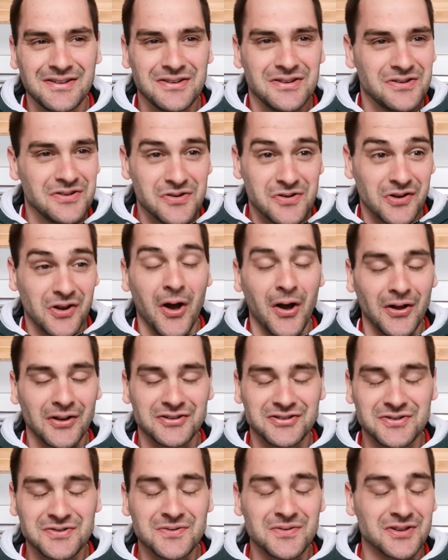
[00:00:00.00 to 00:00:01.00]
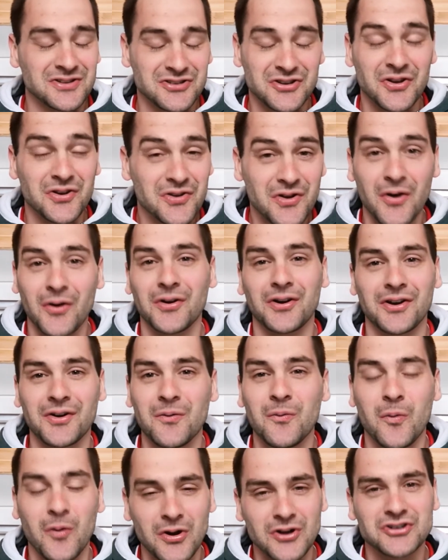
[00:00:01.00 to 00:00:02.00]
you can't do this. You're not going
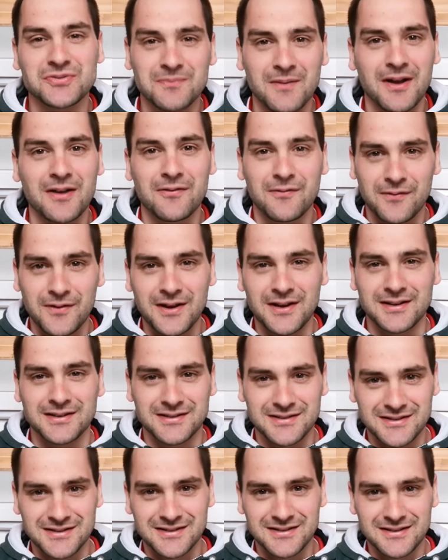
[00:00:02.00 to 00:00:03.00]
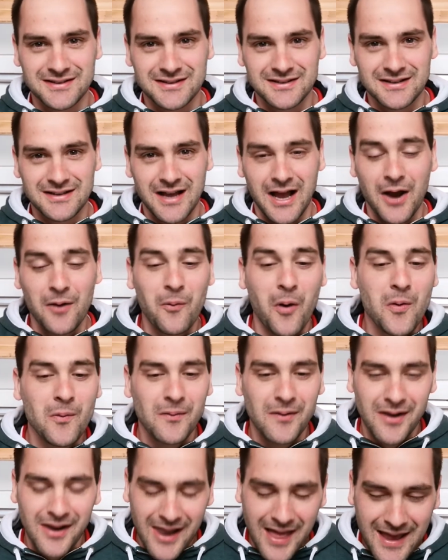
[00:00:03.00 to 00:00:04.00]
to wash my feet. I
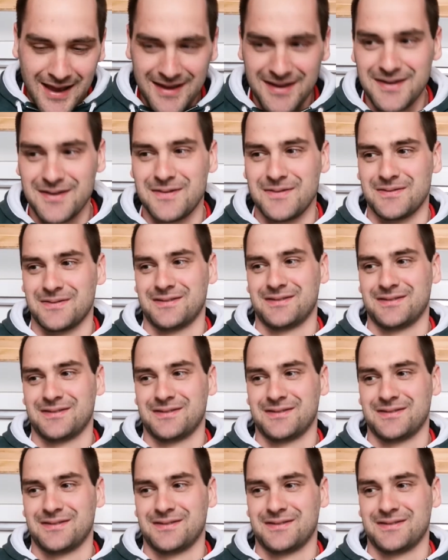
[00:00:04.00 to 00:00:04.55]
won't let you.